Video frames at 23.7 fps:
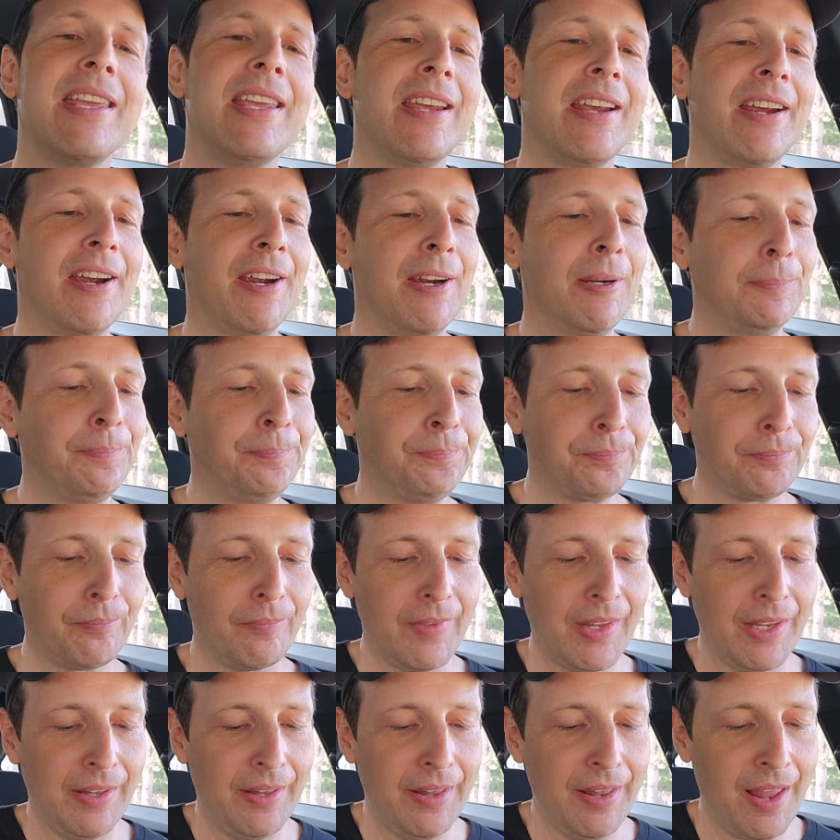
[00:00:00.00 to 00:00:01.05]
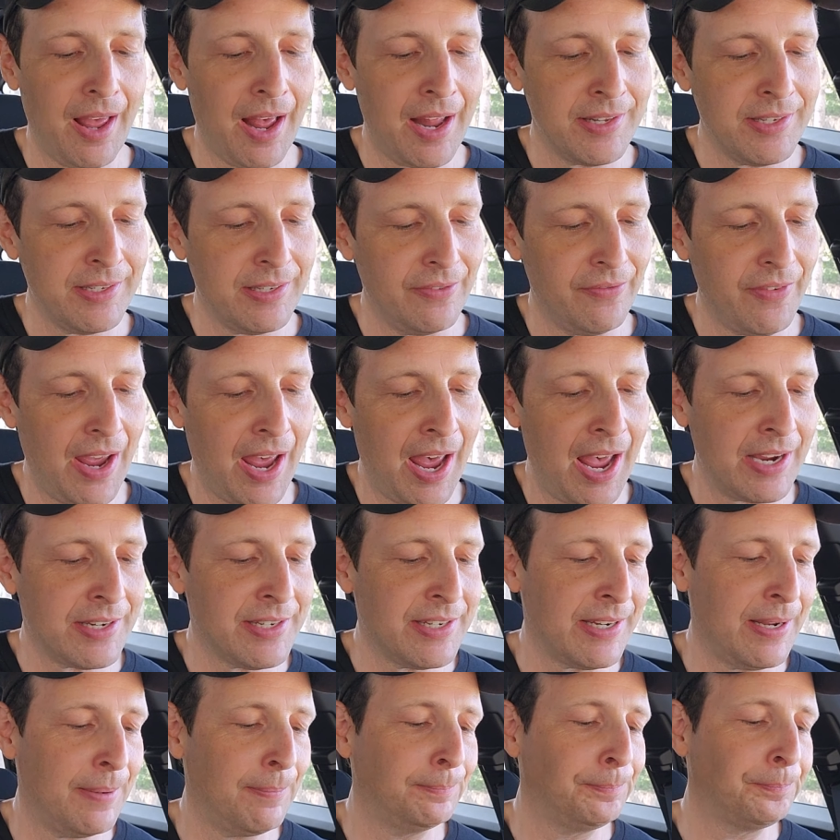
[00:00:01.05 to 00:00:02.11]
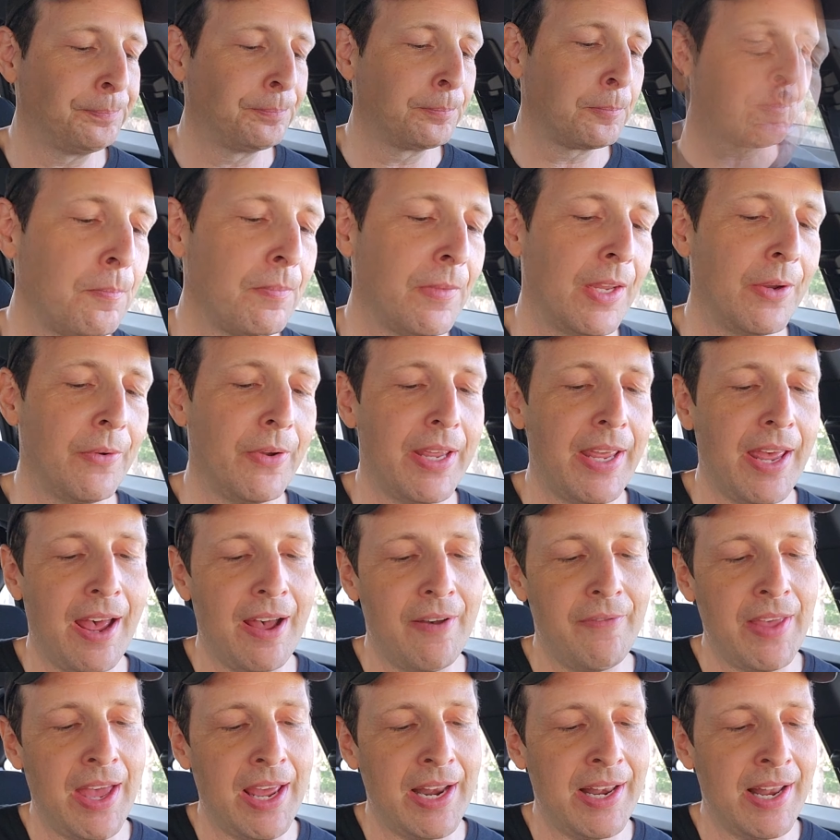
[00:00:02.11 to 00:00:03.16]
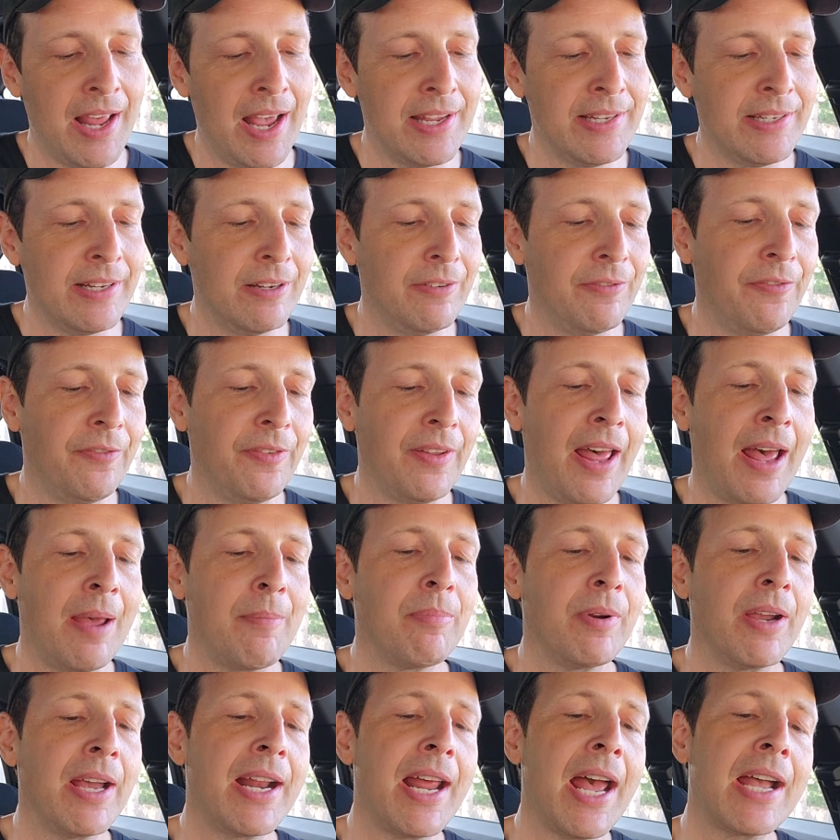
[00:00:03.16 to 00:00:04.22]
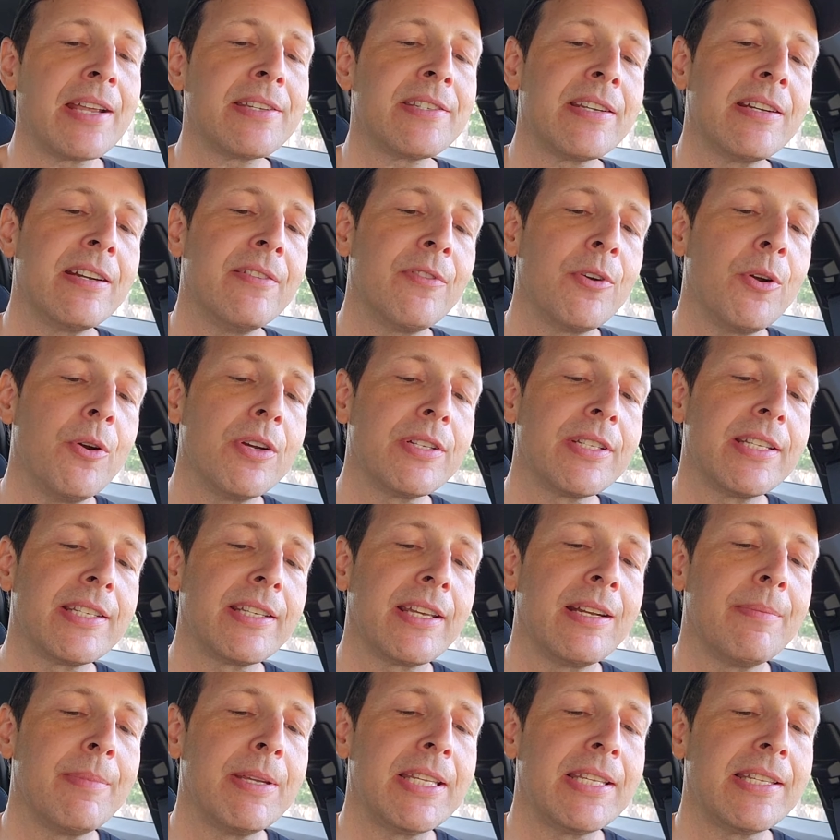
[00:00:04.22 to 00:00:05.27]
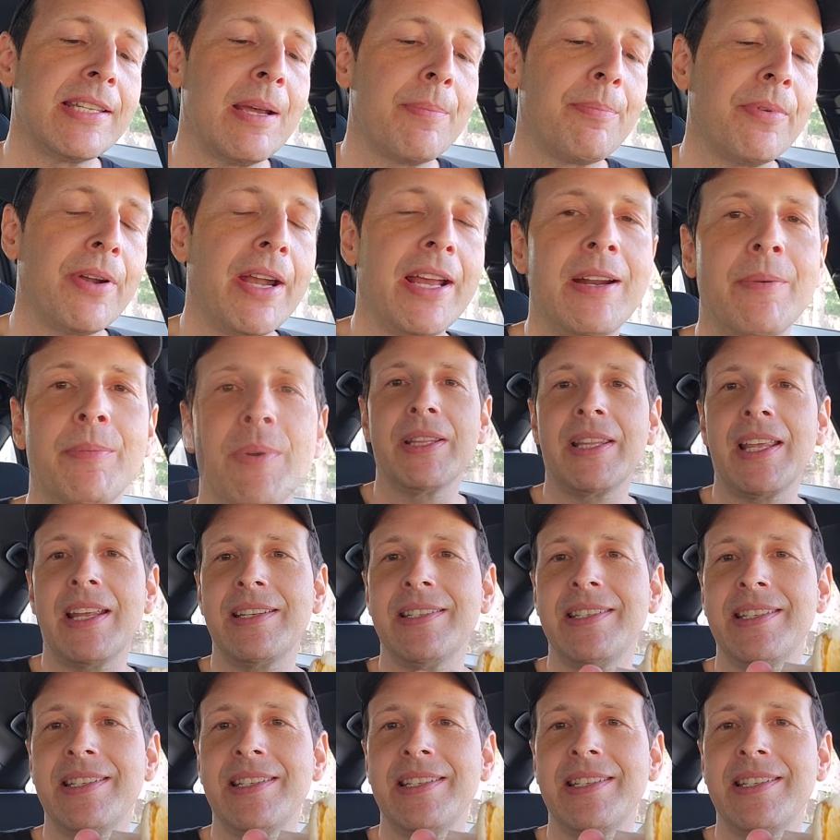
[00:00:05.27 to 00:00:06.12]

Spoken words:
here. Lots of action. We have that nice little flatbread action. Of course, it's going to be separated with that